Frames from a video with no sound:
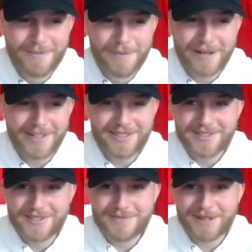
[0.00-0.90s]
Buddy
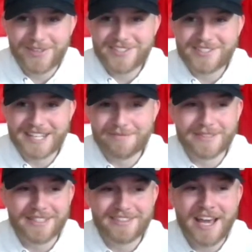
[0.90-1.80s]
spells his name
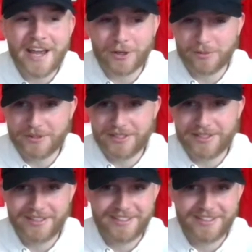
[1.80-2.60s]
terribly.